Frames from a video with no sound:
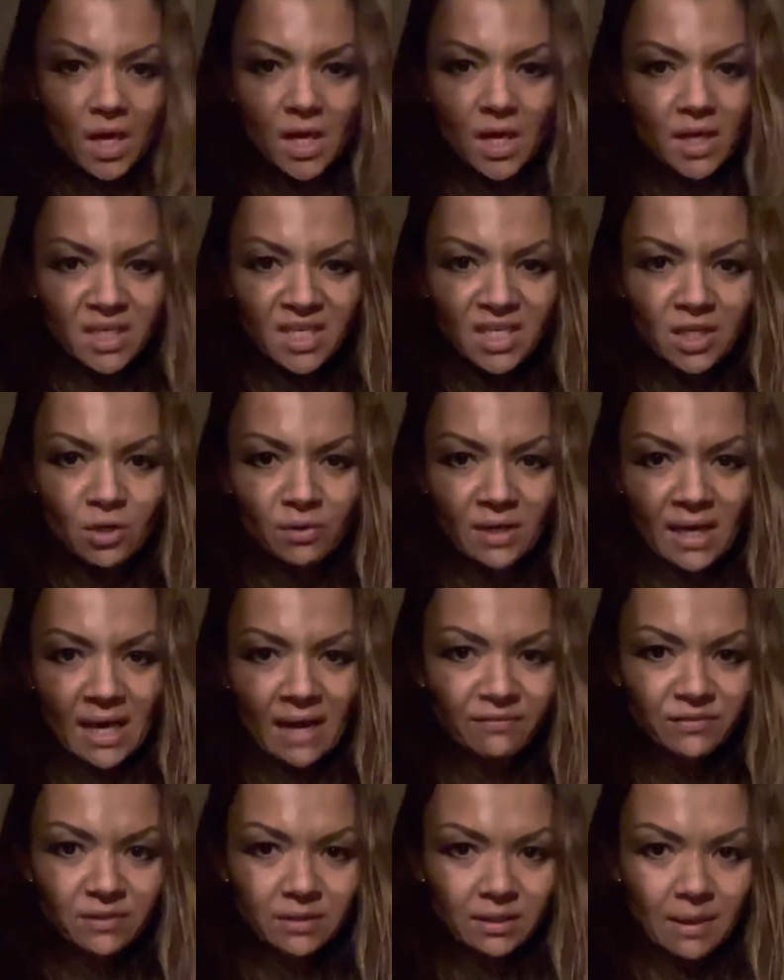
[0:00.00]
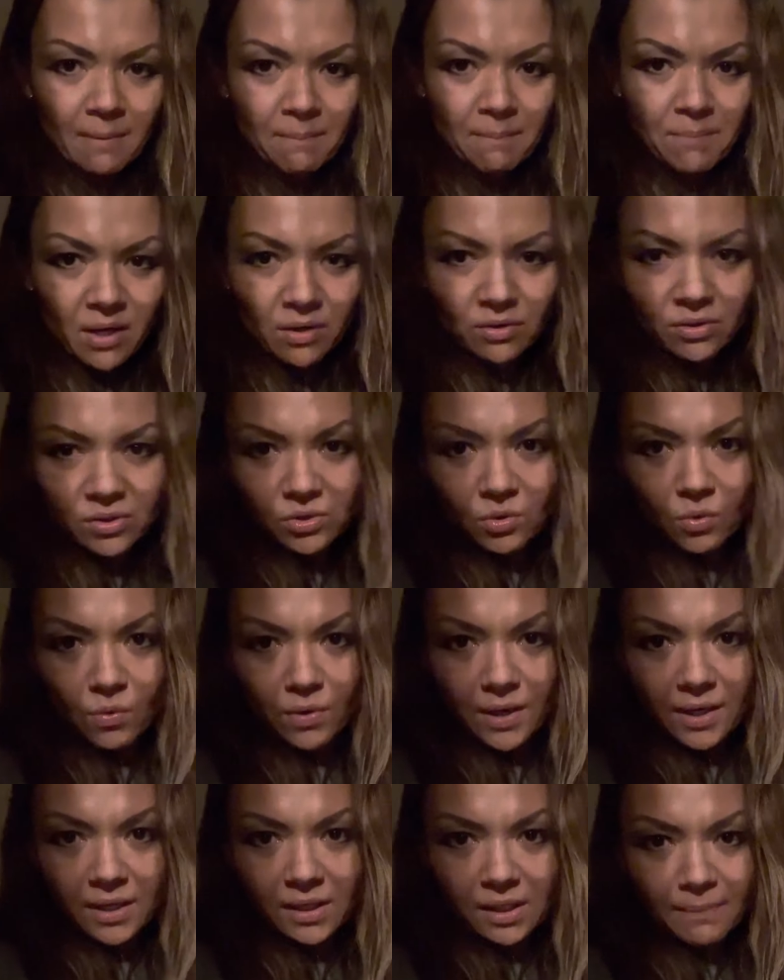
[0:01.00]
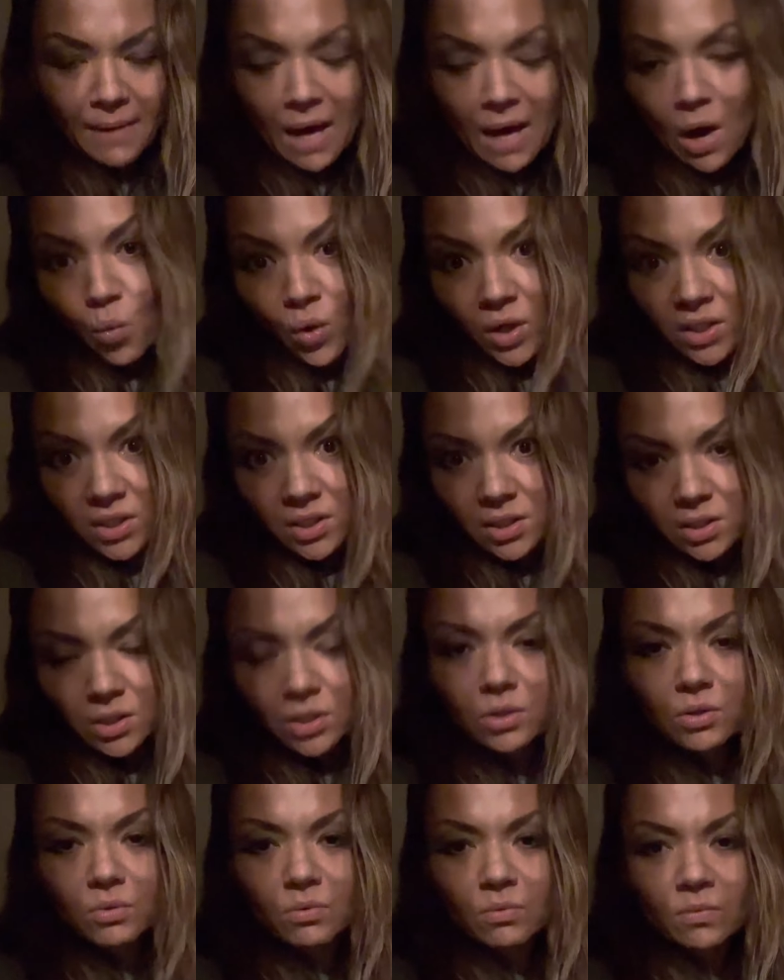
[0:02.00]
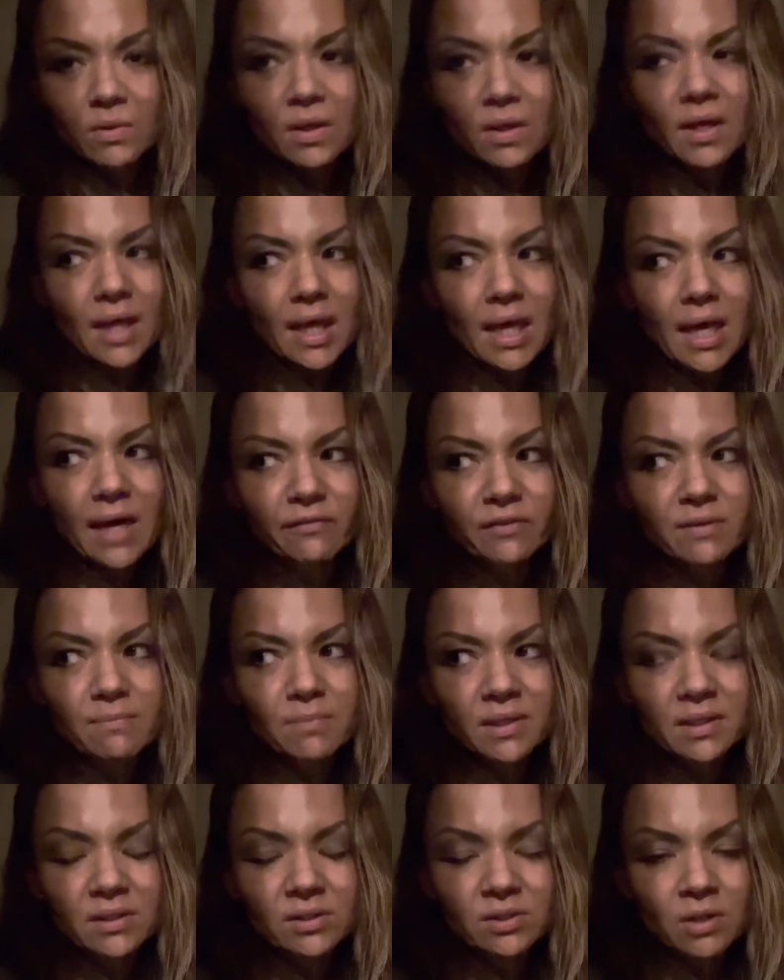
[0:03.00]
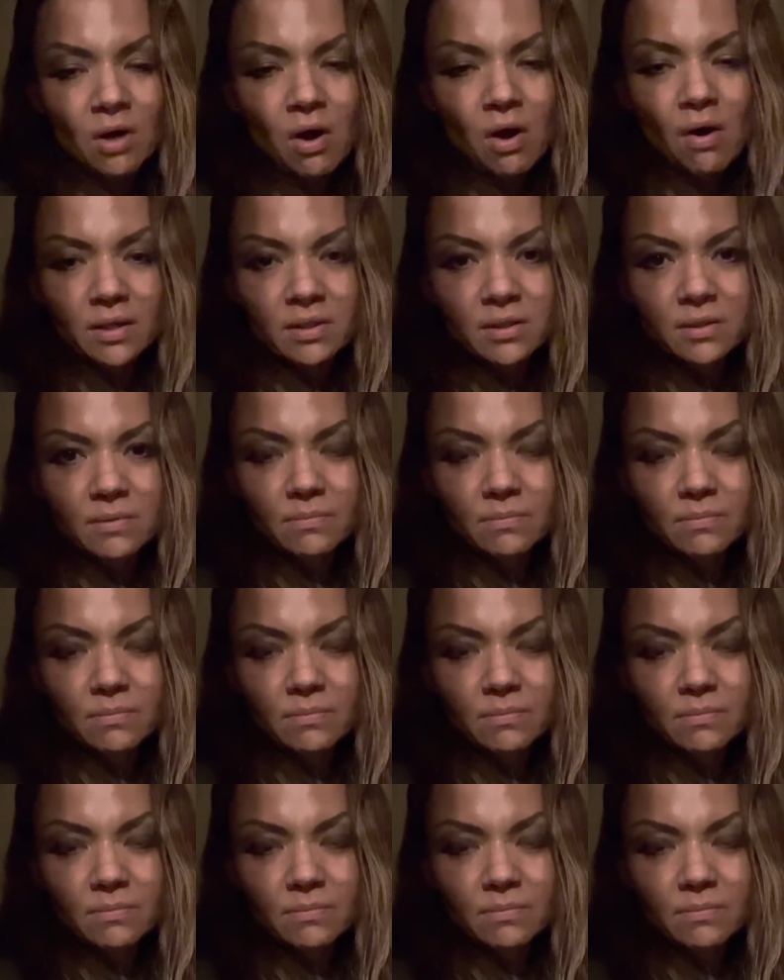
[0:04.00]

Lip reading: you don't have to compare stories about what to do. Everybody saw it.